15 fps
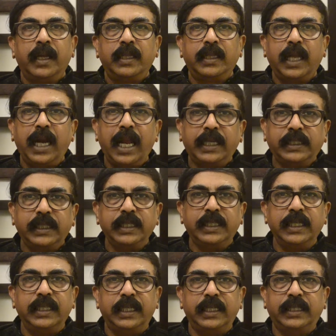The lectures
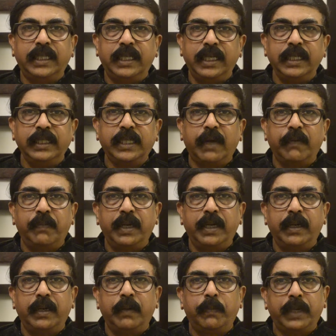in this series have
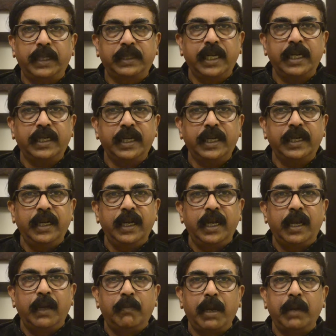been presented
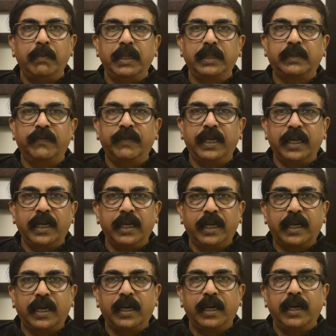by Ms.
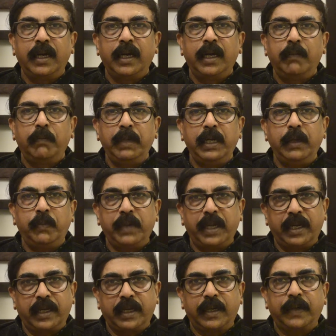Veronika
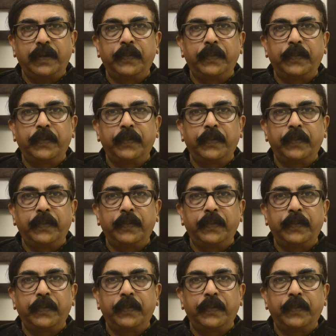Pilipienka